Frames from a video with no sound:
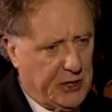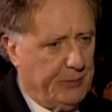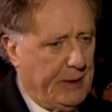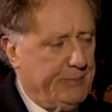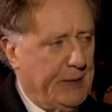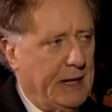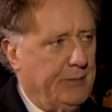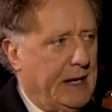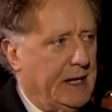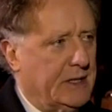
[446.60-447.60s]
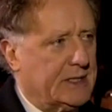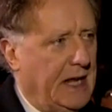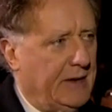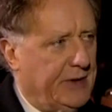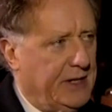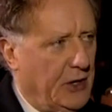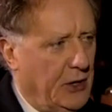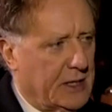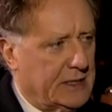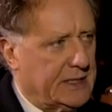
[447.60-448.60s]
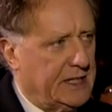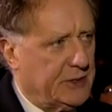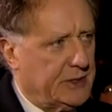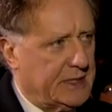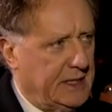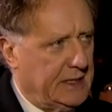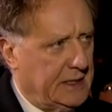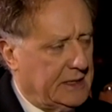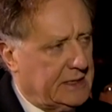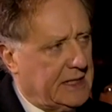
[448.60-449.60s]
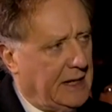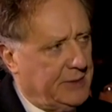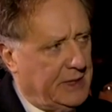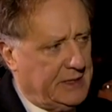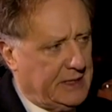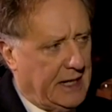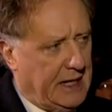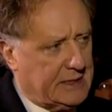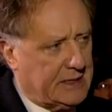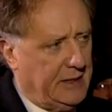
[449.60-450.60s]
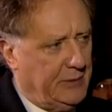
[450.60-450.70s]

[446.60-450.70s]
do a bit better yourself in your own constituency this time than you did the last time.